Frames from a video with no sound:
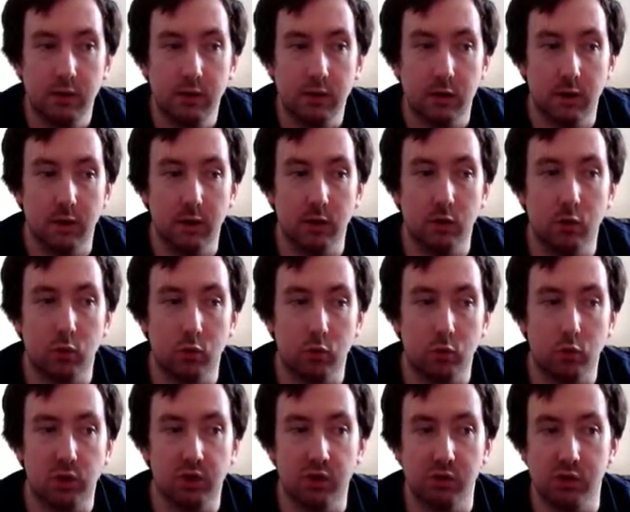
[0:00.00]
and it also
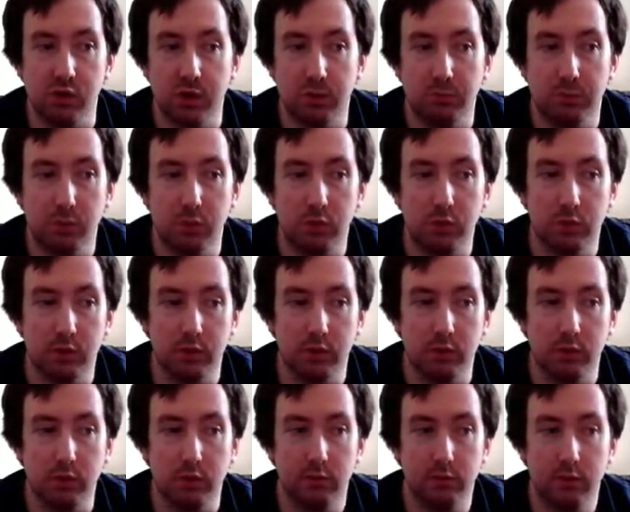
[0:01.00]
gives you a boost to your
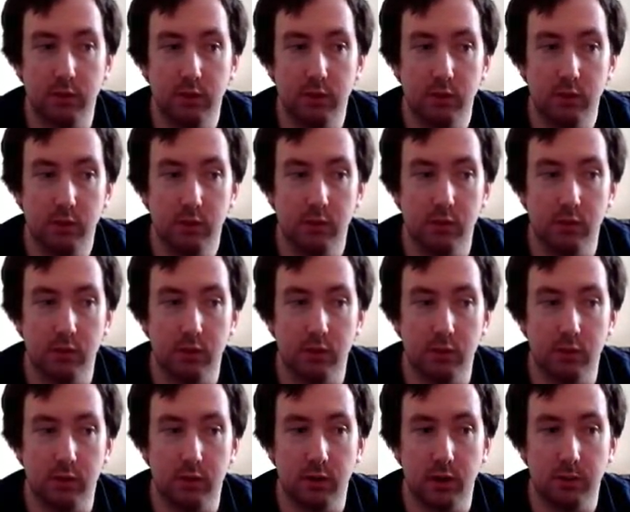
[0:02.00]
defense and
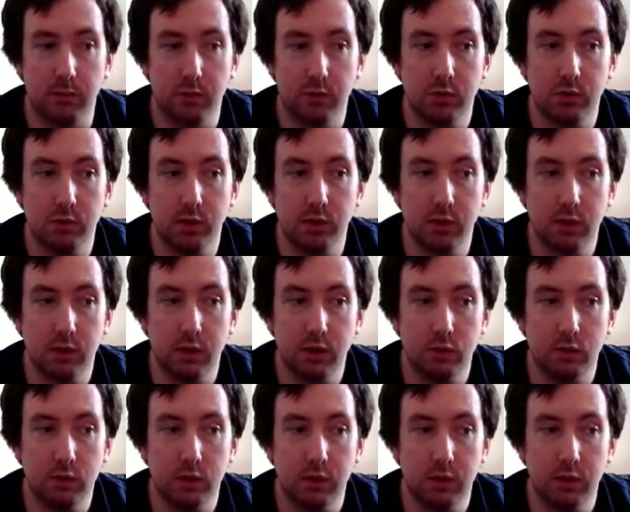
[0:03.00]
the damage that you take
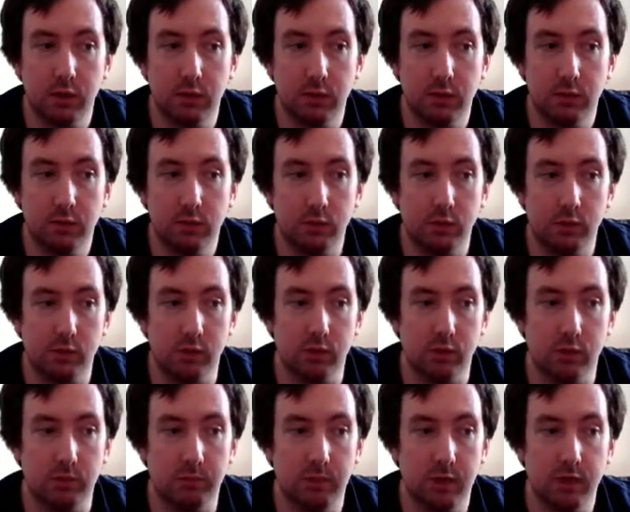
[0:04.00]
on Hell on Earth, which is a
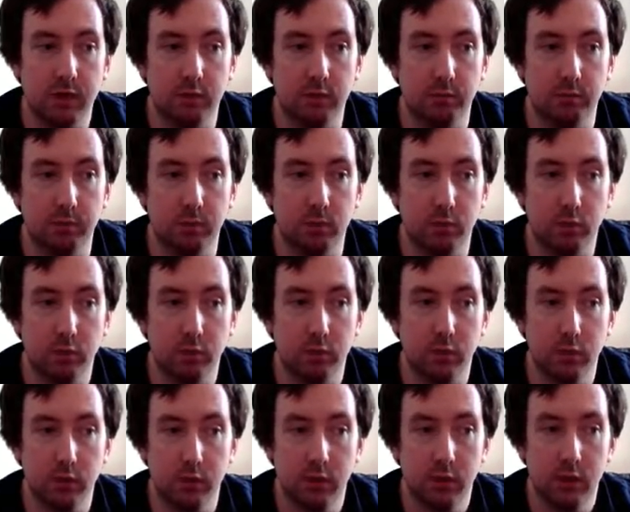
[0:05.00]
massive bonus.
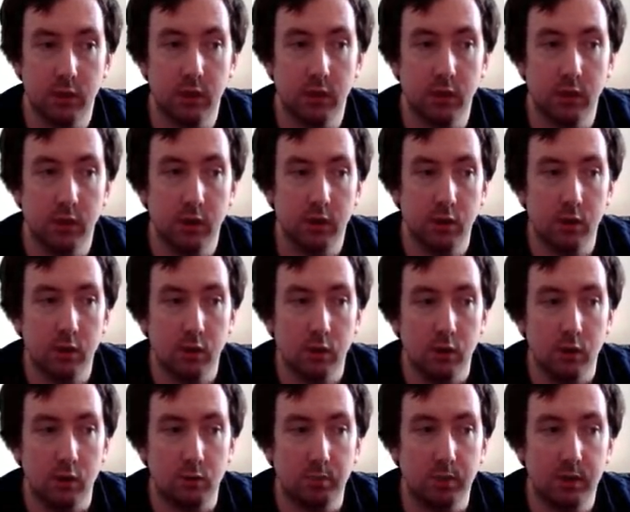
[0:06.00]

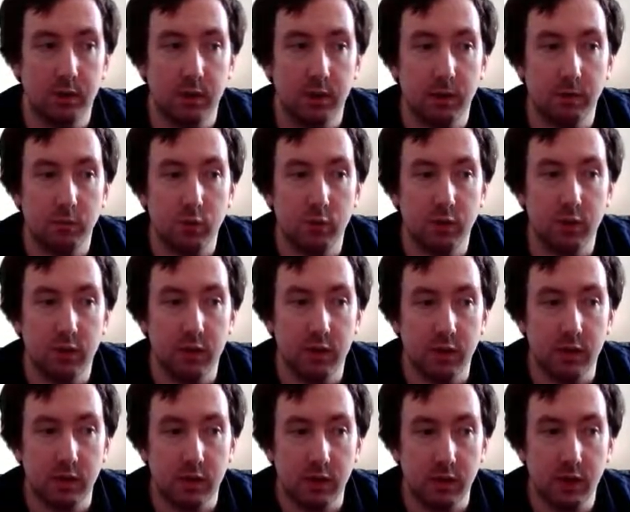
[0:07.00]
So basically I'm using
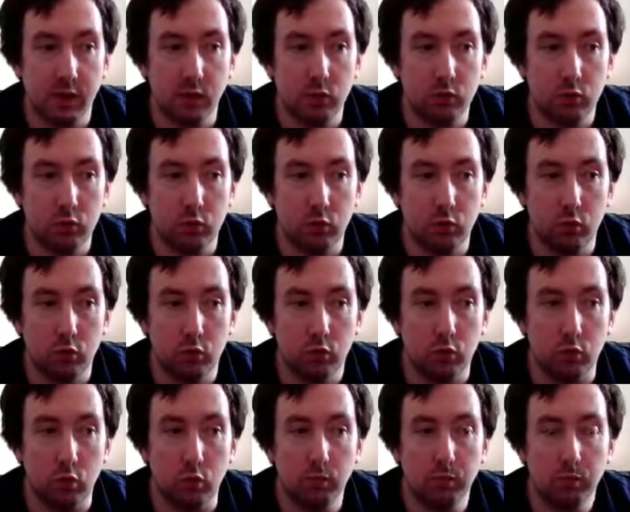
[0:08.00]
the L2
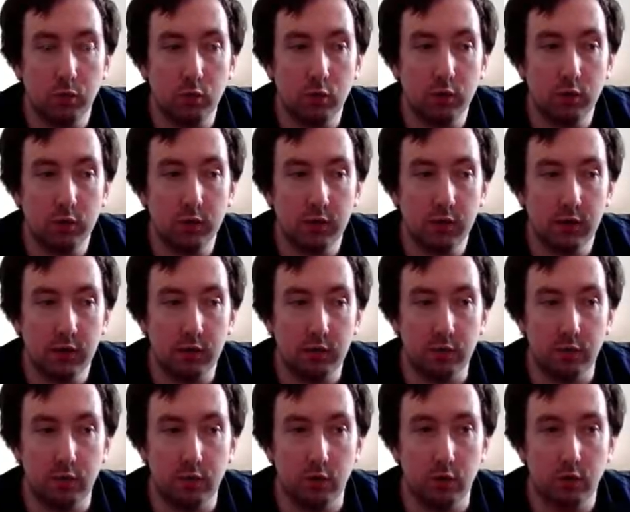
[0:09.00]
lawnmower attack
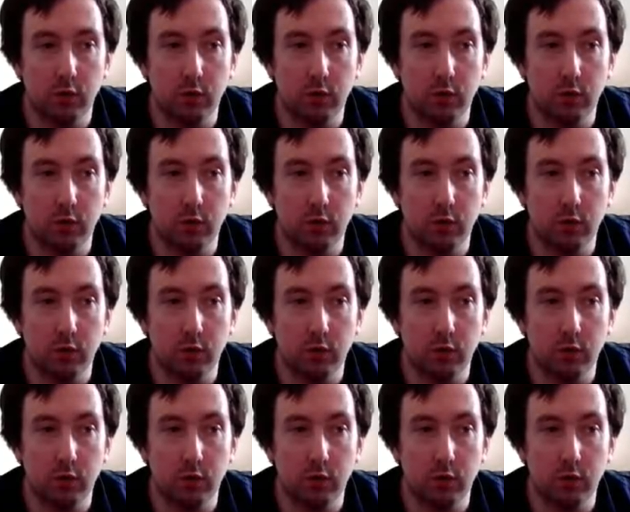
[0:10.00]
for